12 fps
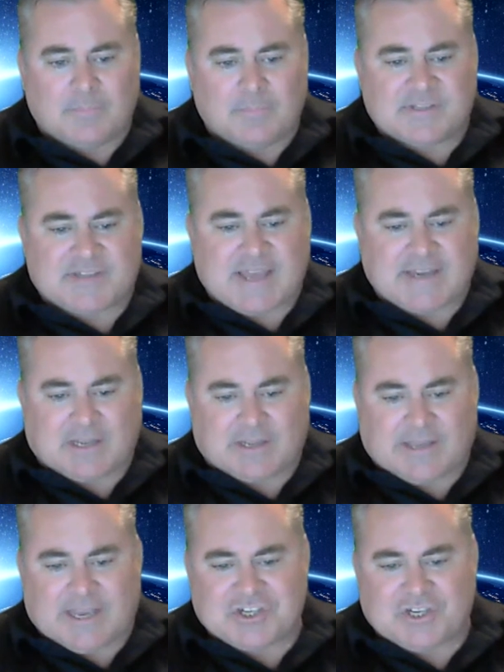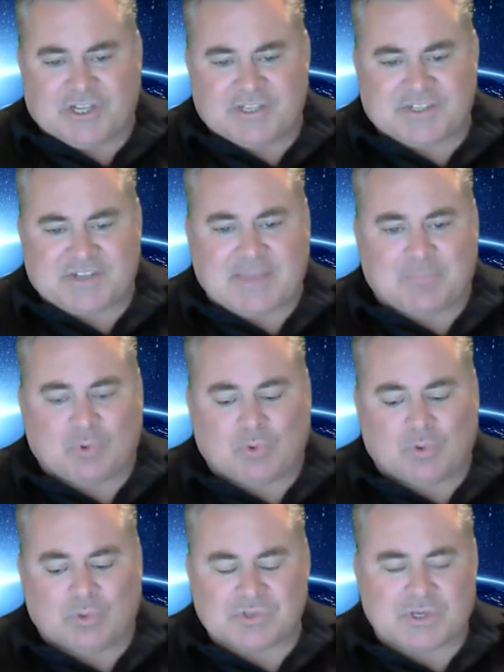Stake delegation and stake
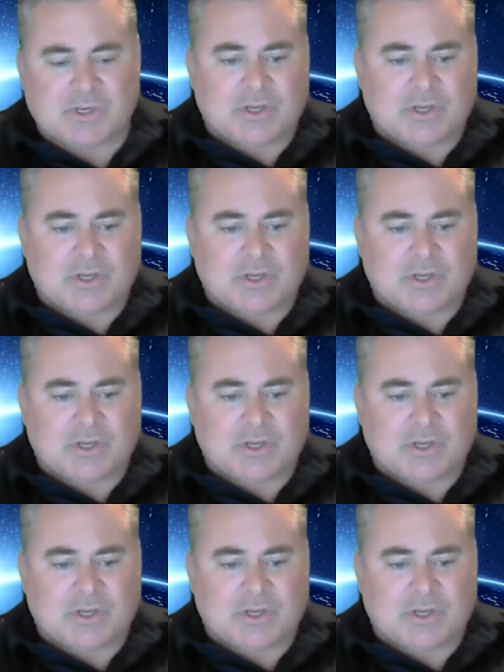pools.